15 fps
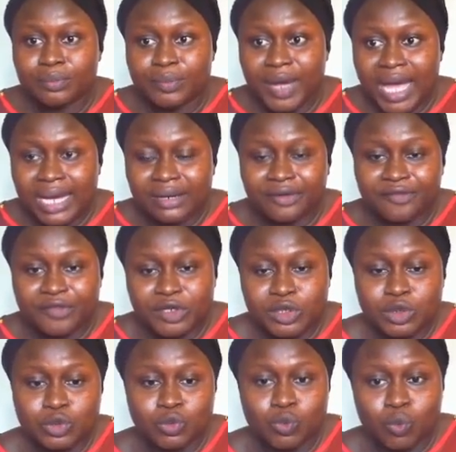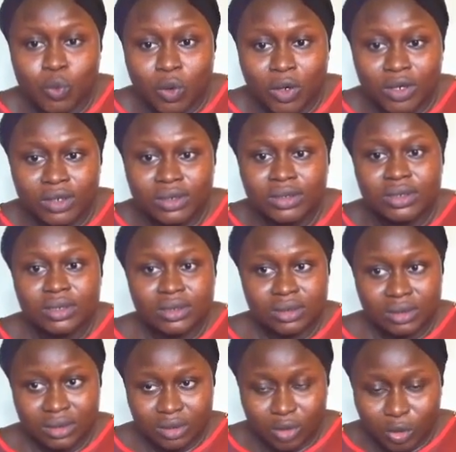Bag refers to one
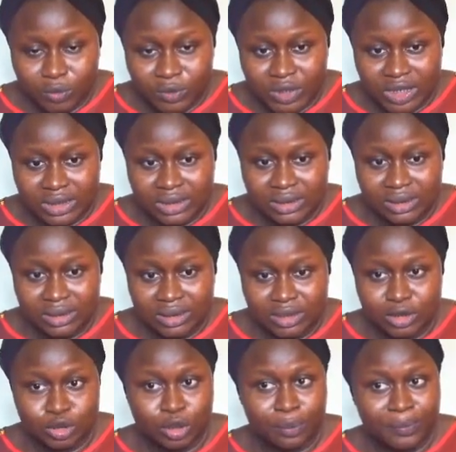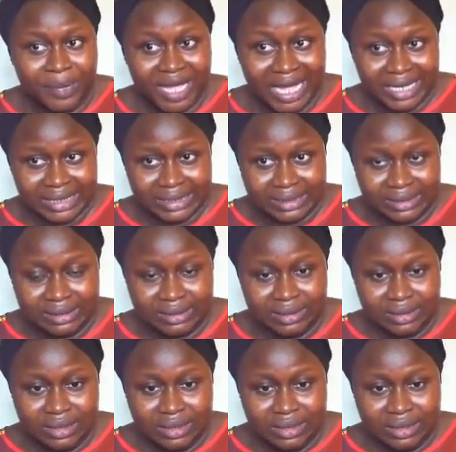object. It's not bags.